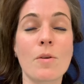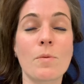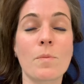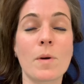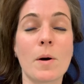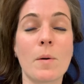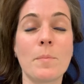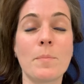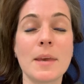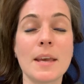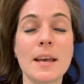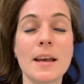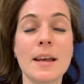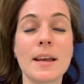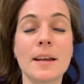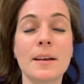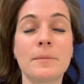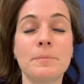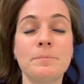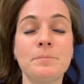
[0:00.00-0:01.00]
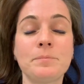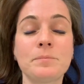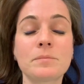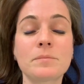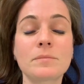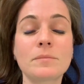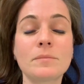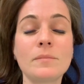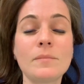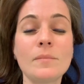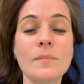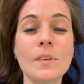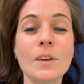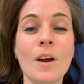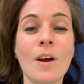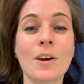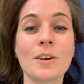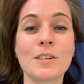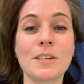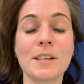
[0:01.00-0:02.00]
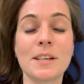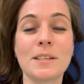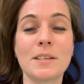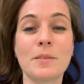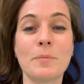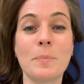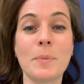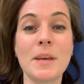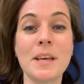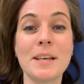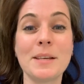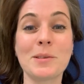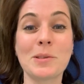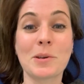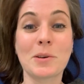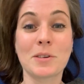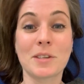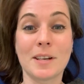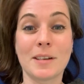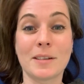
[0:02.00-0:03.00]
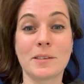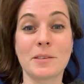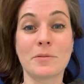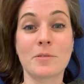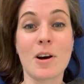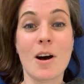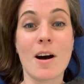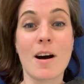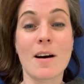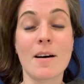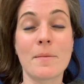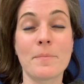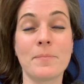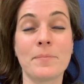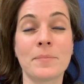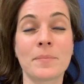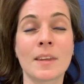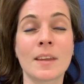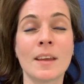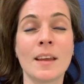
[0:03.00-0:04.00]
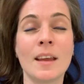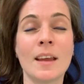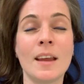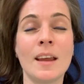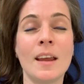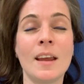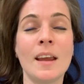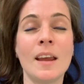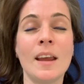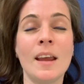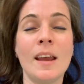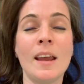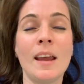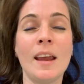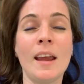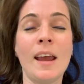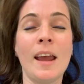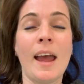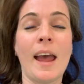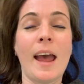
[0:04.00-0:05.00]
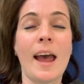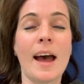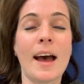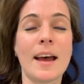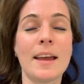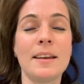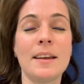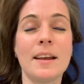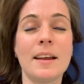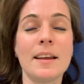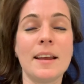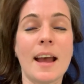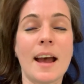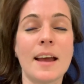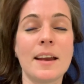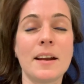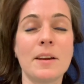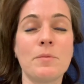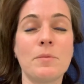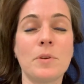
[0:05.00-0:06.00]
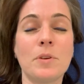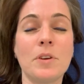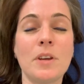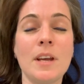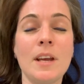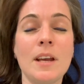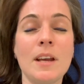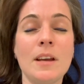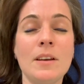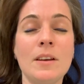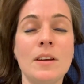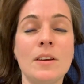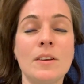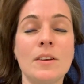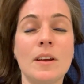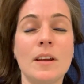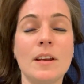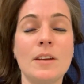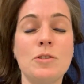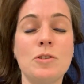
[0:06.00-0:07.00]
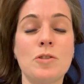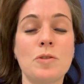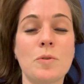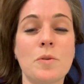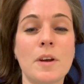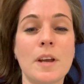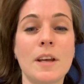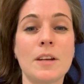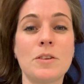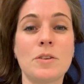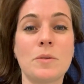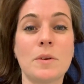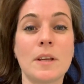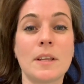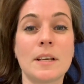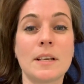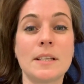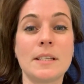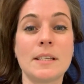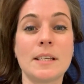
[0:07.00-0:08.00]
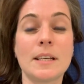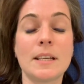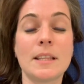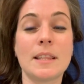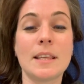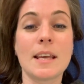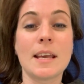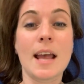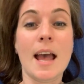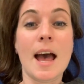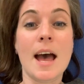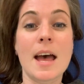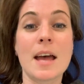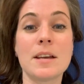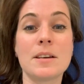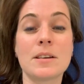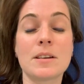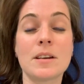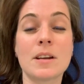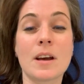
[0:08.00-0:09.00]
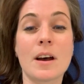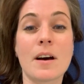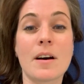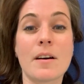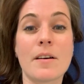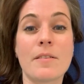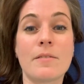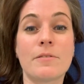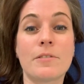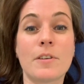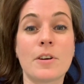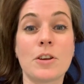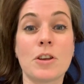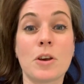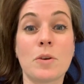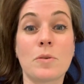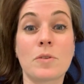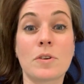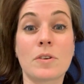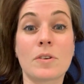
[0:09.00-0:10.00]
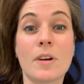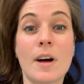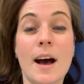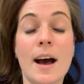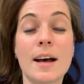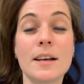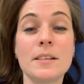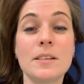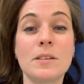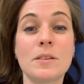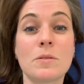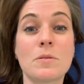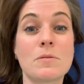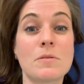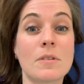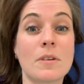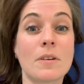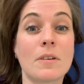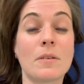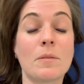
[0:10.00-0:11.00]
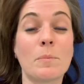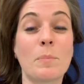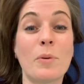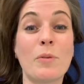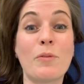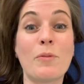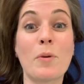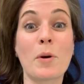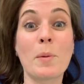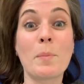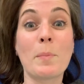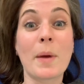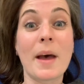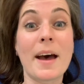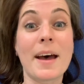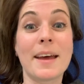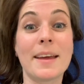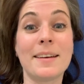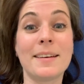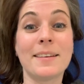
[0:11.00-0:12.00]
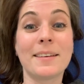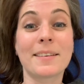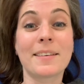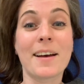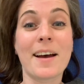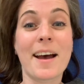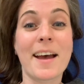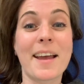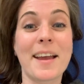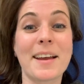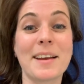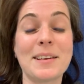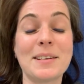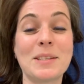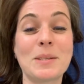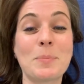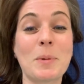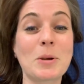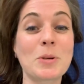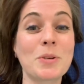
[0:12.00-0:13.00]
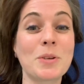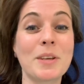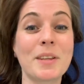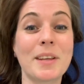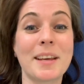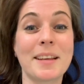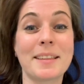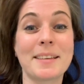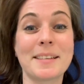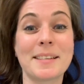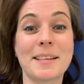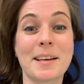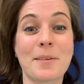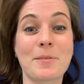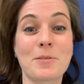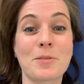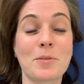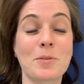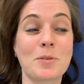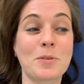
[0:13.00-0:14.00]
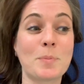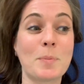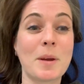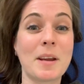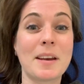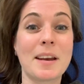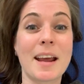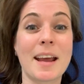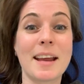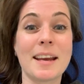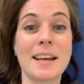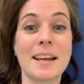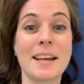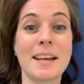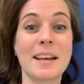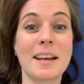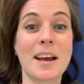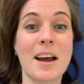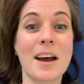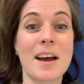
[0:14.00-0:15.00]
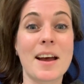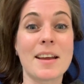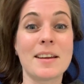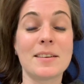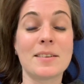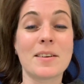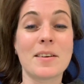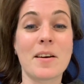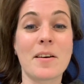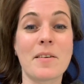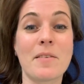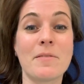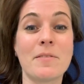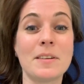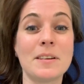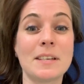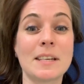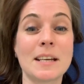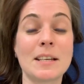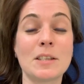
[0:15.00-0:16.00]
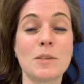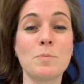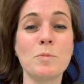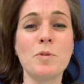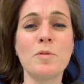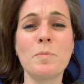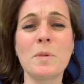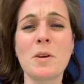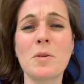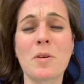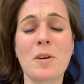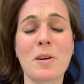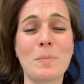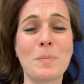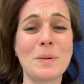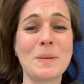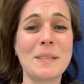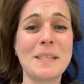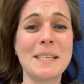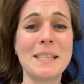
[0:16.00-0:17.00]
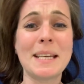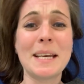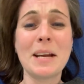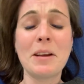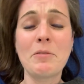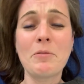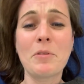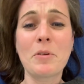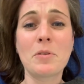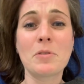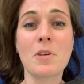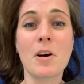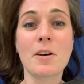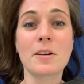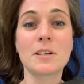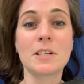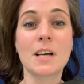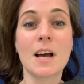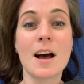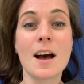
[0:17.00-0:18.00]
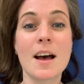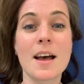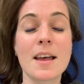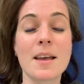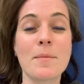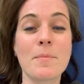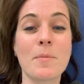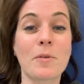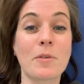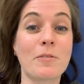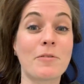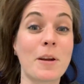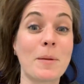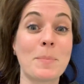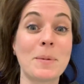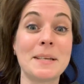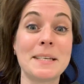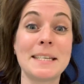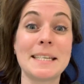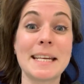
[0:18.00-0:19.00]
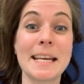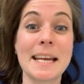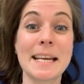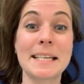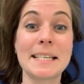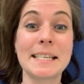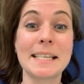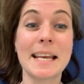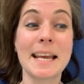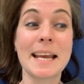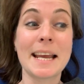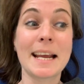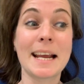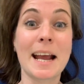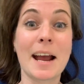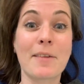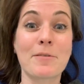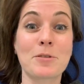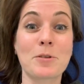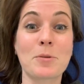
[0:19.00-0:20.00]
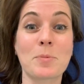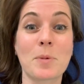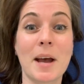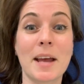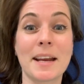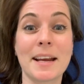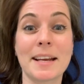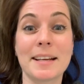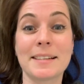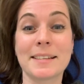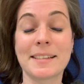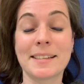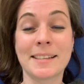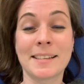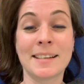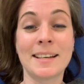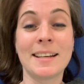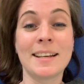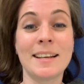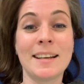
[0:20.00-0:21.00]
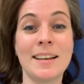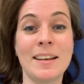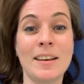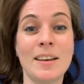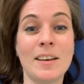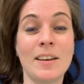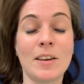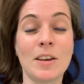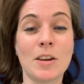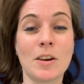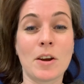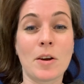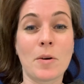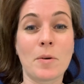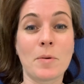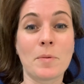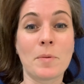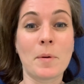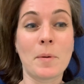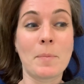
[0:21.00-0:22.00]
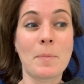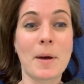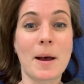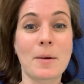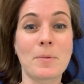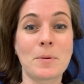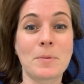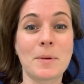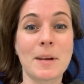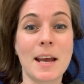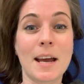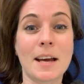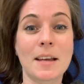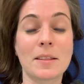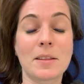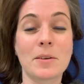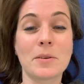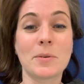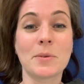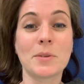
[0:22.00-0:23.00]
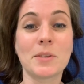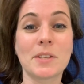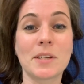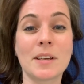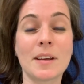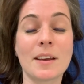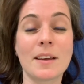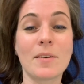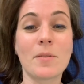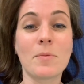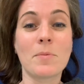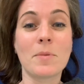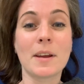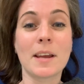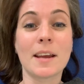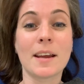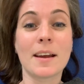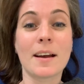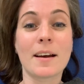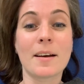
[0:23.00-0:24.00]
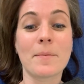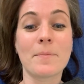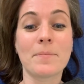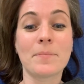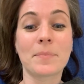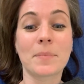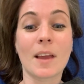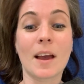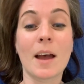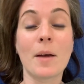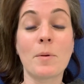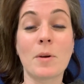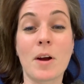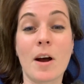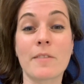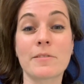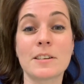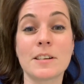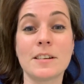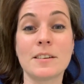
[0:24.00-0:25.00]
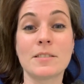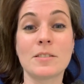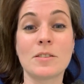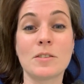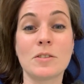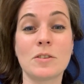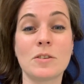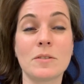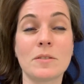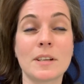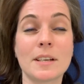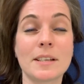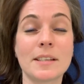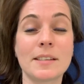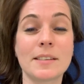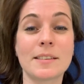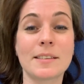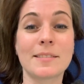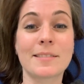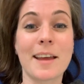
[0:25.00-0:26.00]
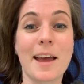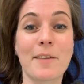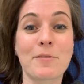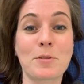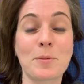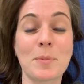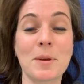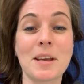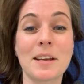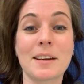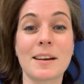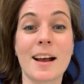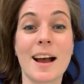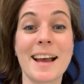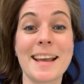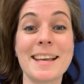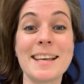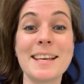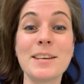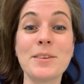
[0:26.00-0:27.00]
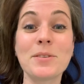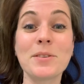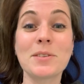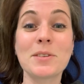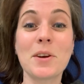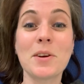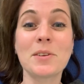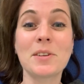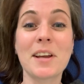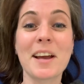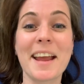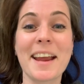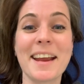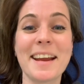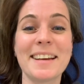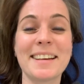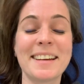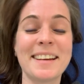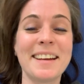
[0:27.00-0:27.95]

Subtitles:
well-being, our sense of peace, our sense of calm. And again, I really enjoy doing this at the end of a yoga class or before bed. I especially like this after there's been any kind of intense movement, or I've been sitting for a long time, or if I've been dancing after weddings. You know, back when we had those, I would often do this after being in high heels all night.